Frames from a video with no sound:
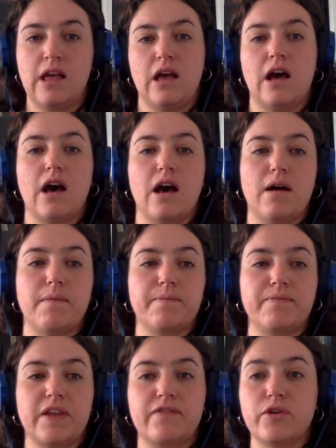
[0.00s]

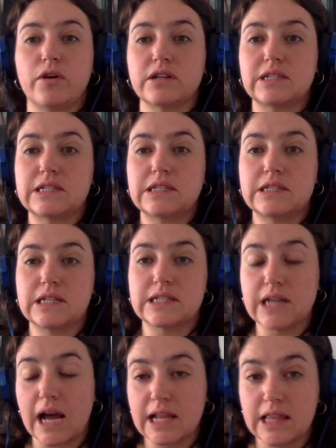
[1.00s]
If you are
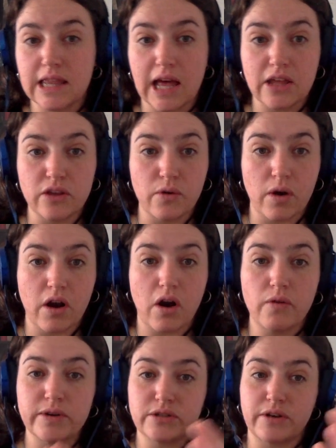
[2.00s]
decided that you are
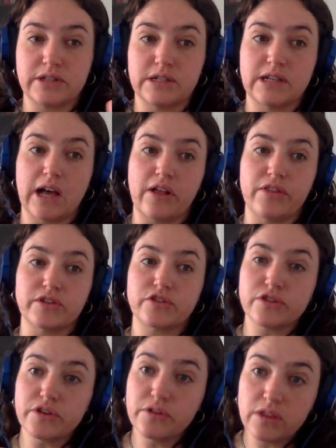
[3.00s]
always going to tell the
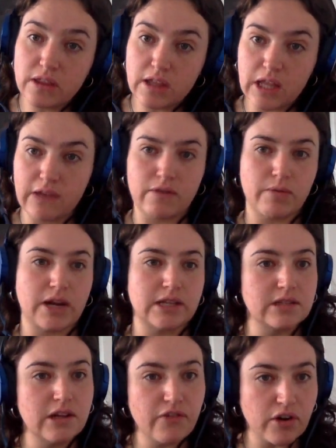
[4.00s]
truth, even when
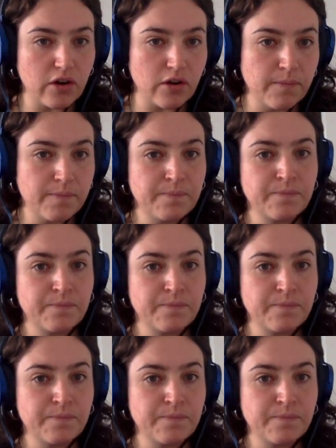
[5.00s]
it's difficult,